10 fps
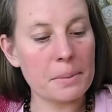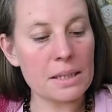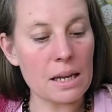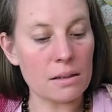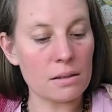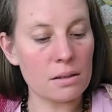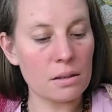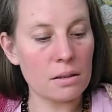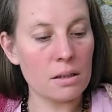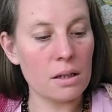yes,
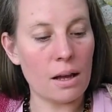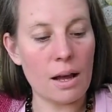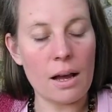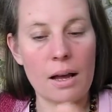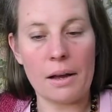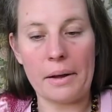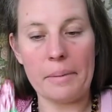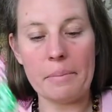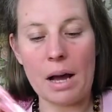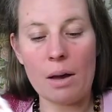
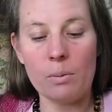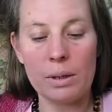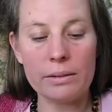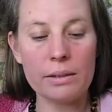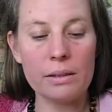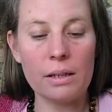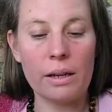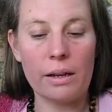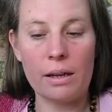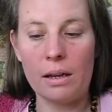I wanted
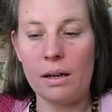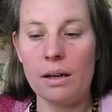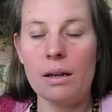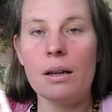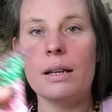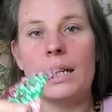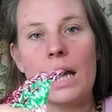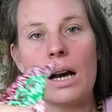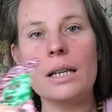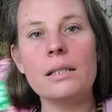a
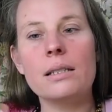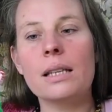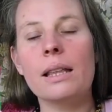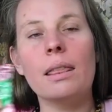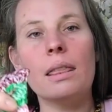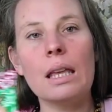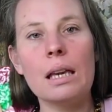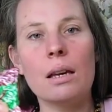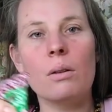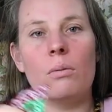nice
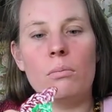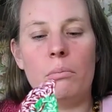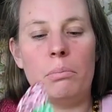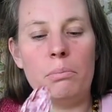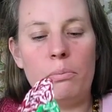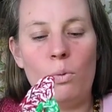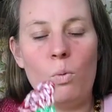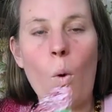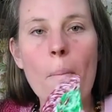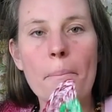thick
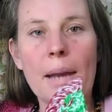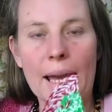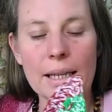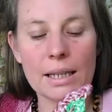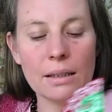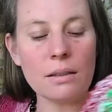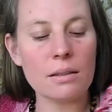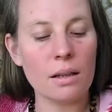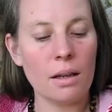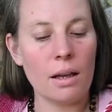warm blanket,
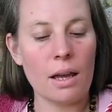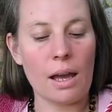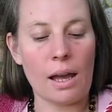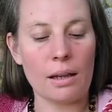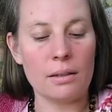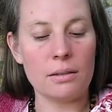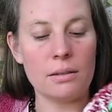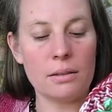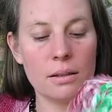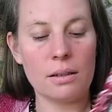and
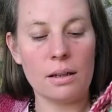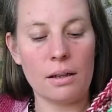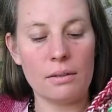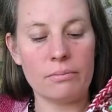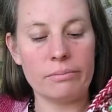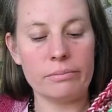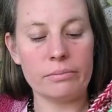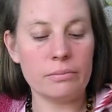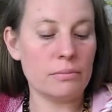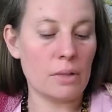
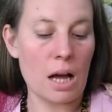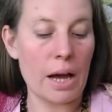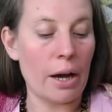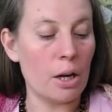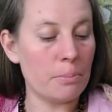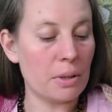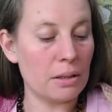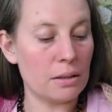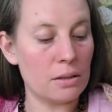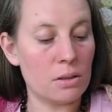I hope
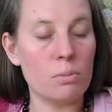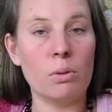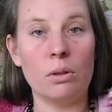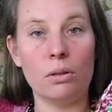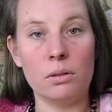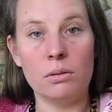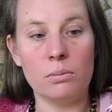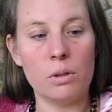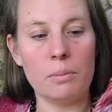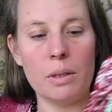that this will
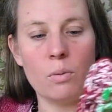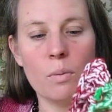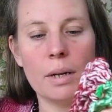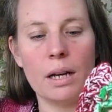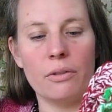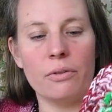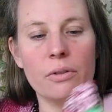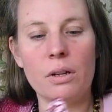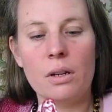be warm enough,